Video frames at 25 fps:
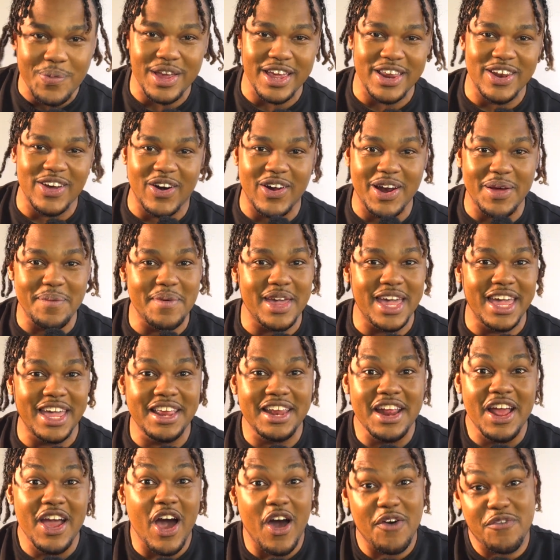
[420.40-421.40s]
you know what I mean,
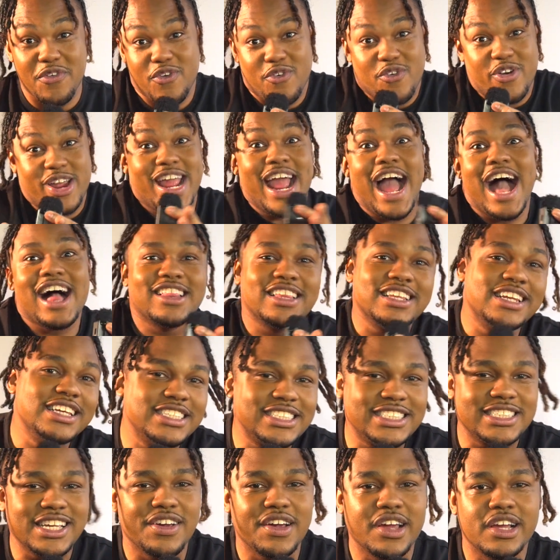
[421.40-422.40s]
of a reality
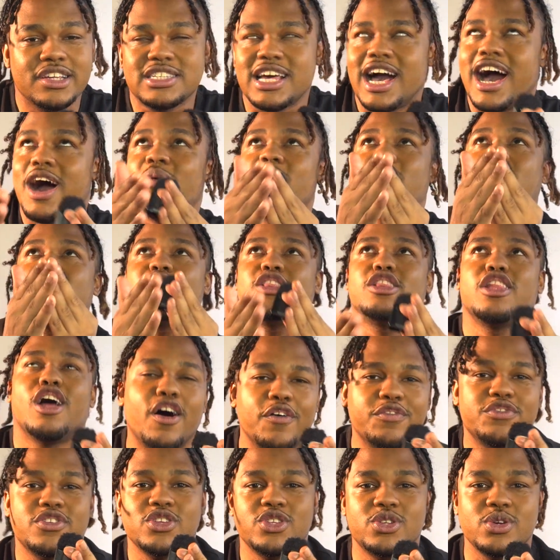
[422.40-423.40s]
series, I would
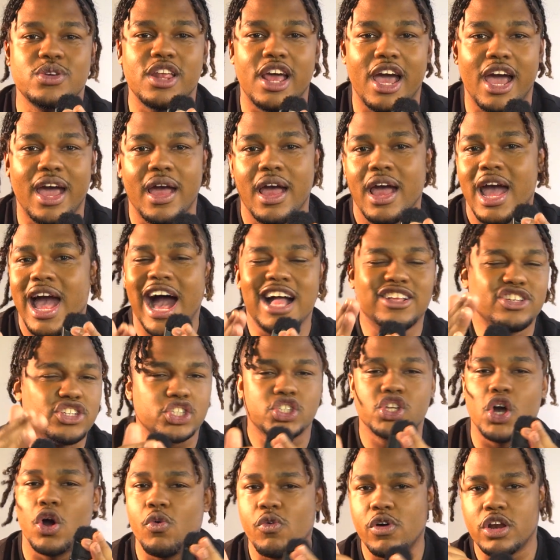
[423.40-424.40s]
love to do that. I just
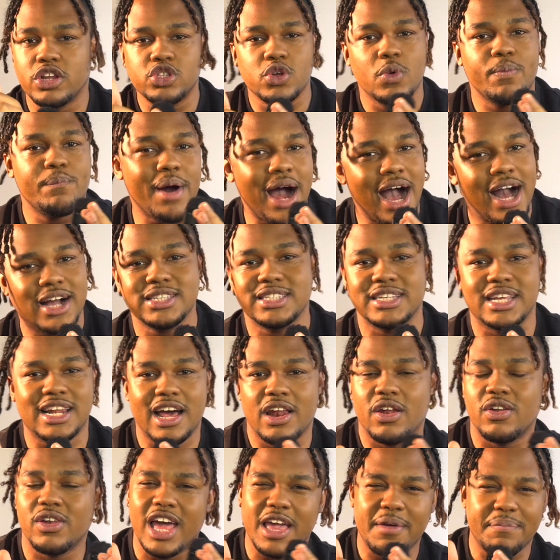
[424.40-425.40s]
don't want to do boxing. I
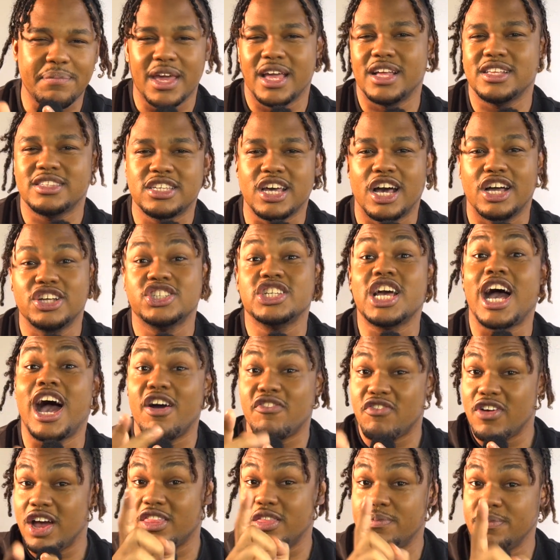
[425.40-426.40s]
don't like being touched. I'd
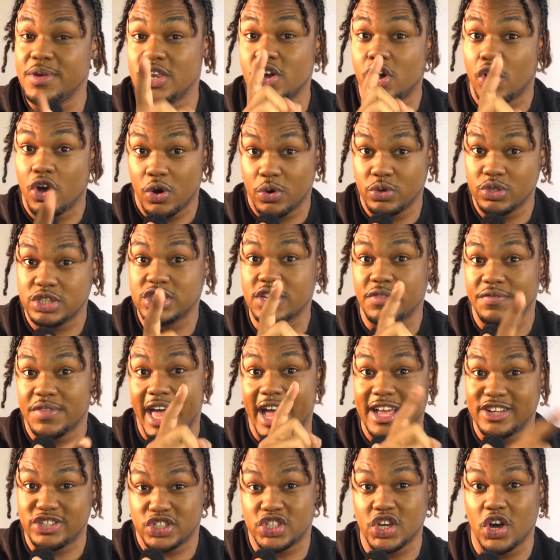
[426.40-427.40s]
rather be the host of
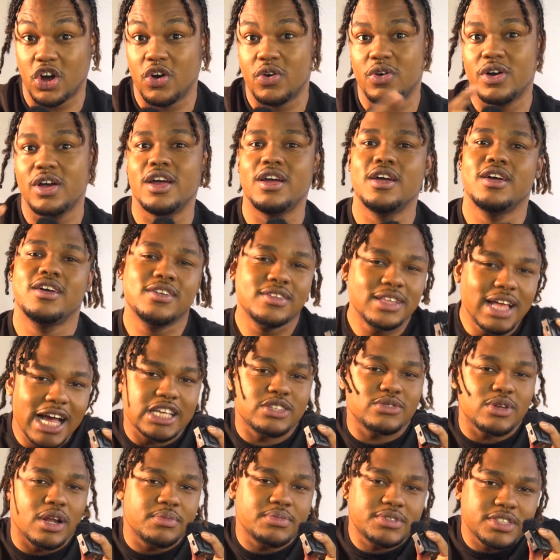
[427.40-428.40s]
that show. That's
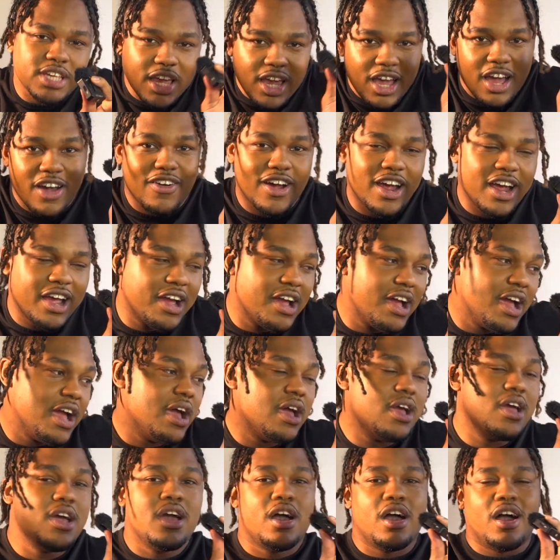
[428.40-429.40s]
what I'm saying, all right?
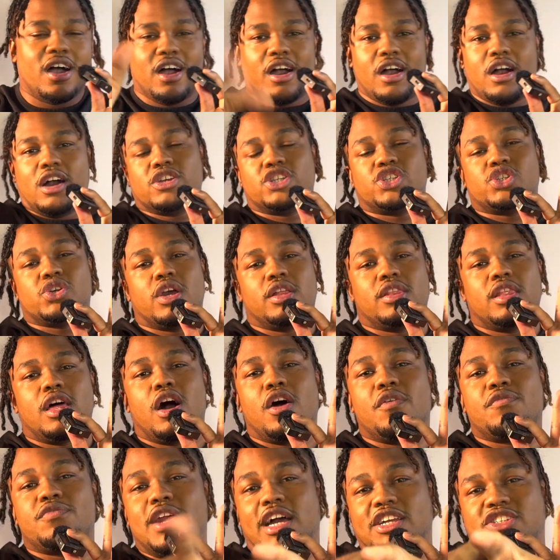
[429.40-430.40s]
Show your
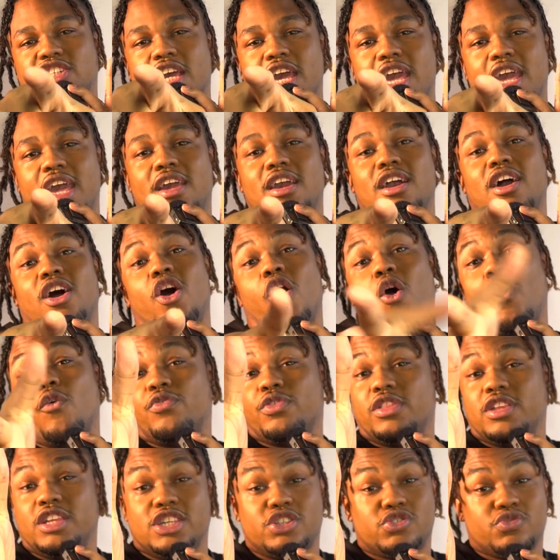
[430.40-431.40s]
love, not your anger.
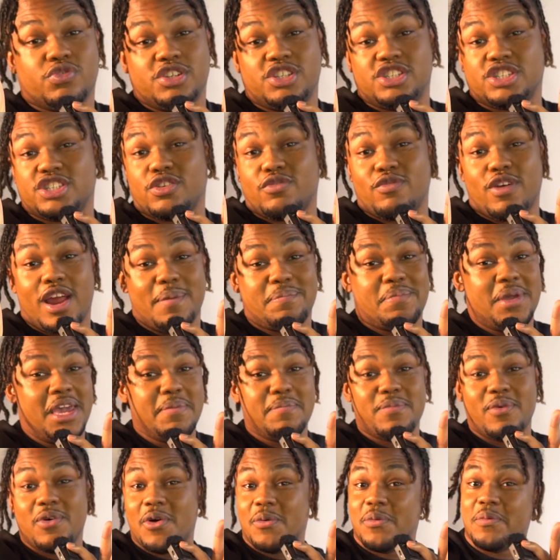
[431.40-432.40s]
Hopefully this reaches the right
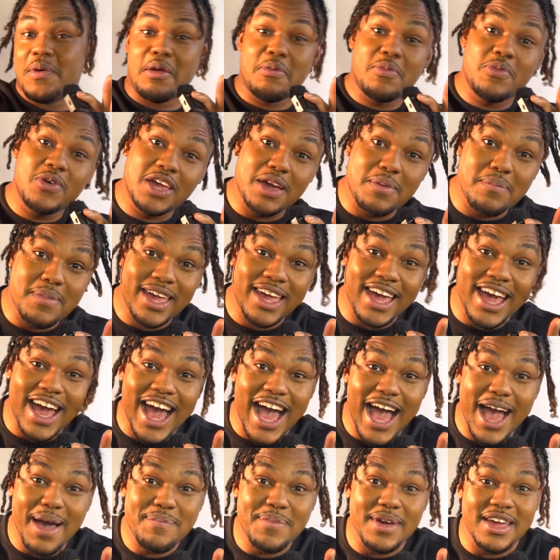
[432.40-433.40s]
people. Maybe we can make it
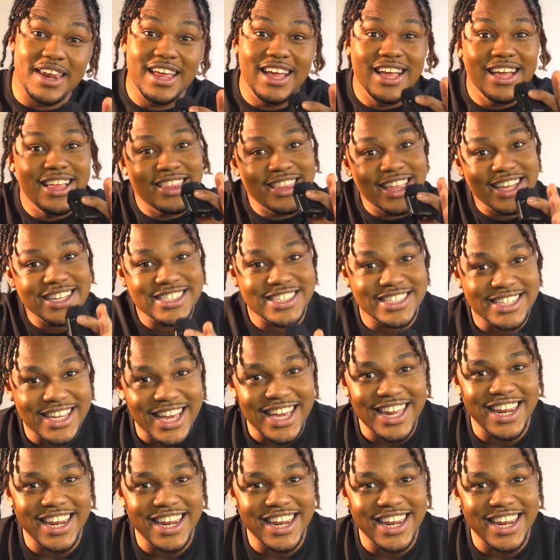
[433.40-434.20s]
happen. Let's get